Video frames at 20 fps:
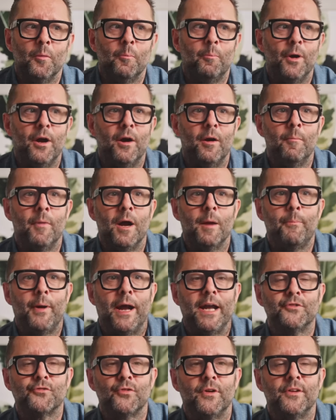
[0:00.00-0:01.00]
But my
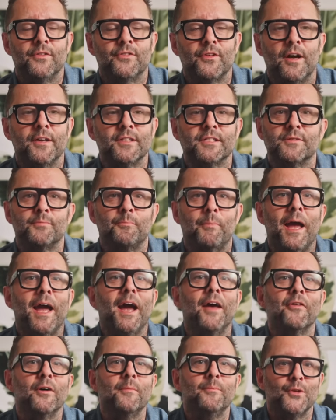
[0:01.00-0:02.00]
patrons, I
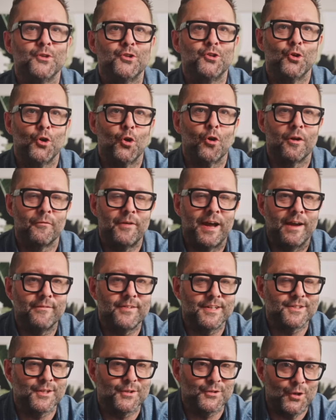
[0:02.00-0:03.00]
spare them the chore of
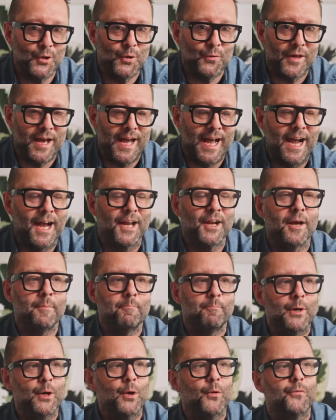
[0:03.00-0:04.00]
having to do that, and I
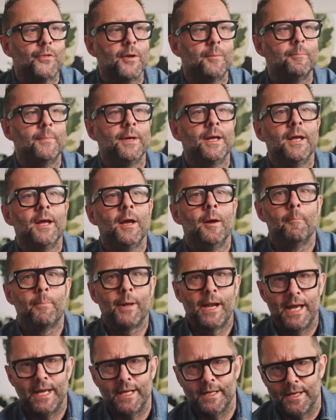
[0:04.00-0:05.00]
build them
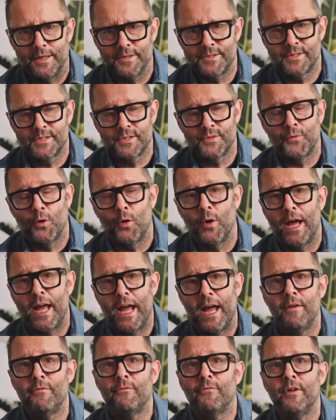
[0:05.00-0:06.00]
playlists for
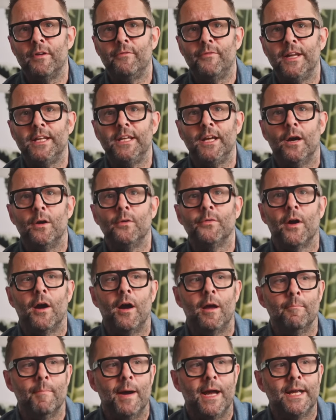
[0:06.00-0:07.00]
every video that
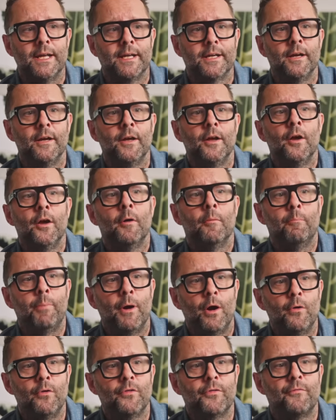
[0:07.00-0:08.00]
I make,
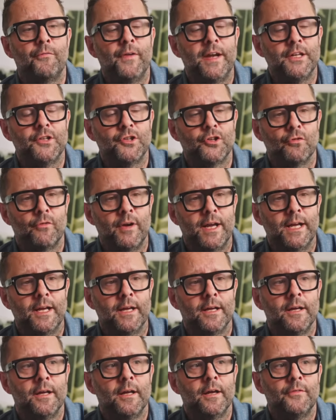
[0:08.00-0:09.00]
both
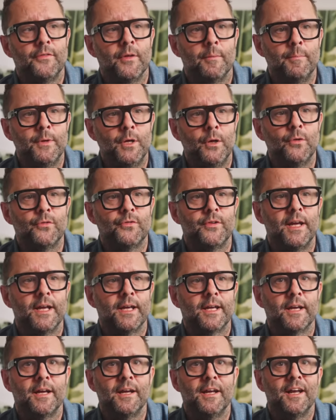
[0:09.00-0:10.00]
featuring the
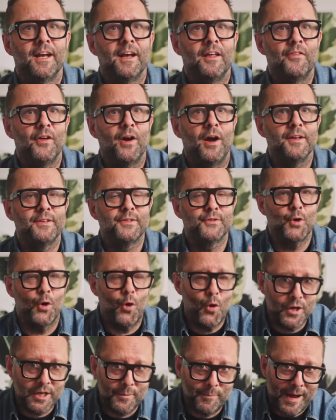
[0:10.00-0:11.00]
music that I
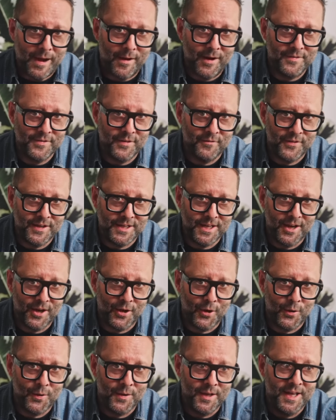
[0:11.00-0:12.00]
talk about in the
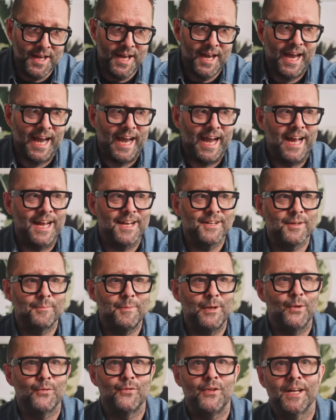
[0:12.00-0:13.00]
video and the
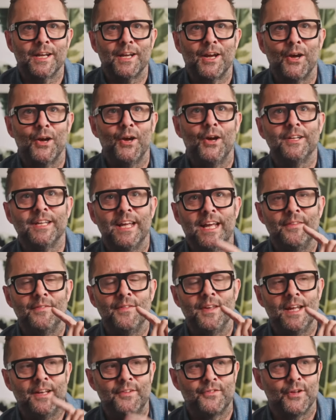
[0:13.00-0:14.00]
music heard in
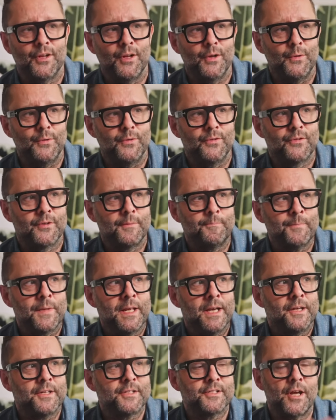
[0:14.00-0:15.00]
the interludes.
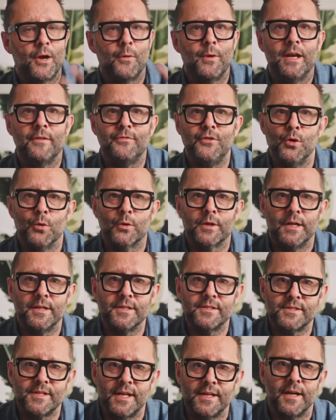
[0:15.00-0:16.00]
So if you'll
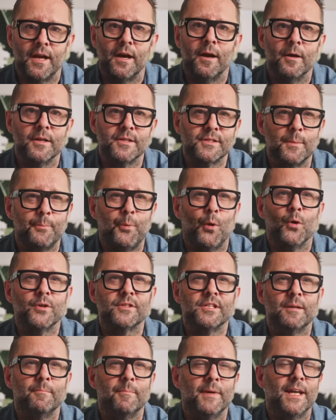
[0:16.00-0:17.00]
consider
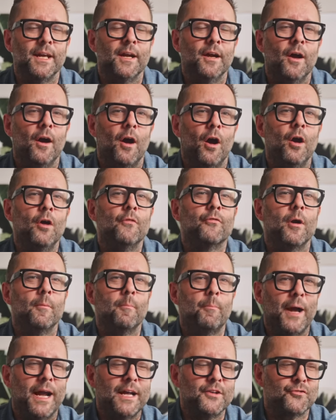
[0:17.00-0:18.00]
supporting me over on
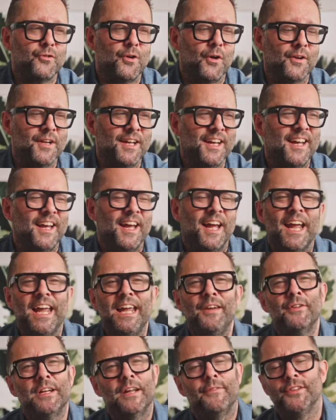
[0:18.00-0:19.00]
Patreon,
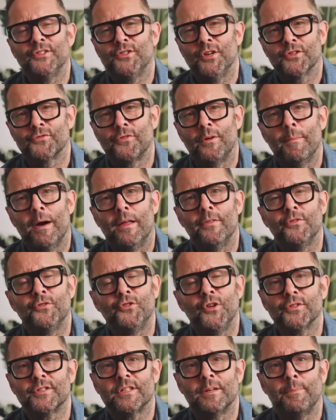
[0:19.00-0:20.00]
even if it's just for a month,
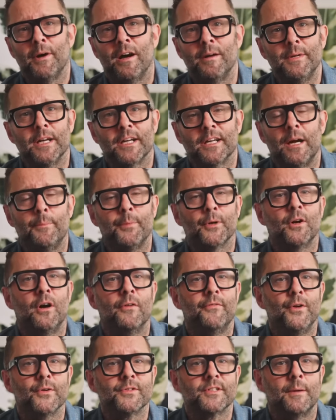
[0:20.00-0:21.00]
just to buy me a cup of
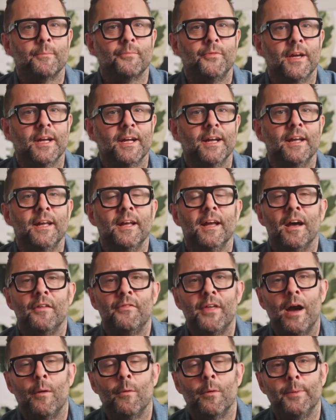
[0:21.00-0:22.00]
coffee or something,
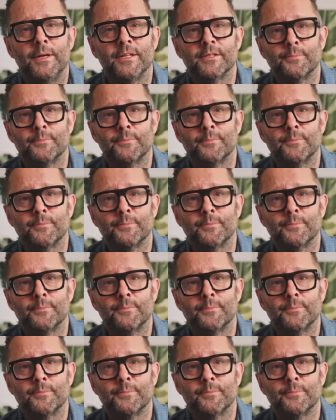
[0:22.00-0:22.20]
that will be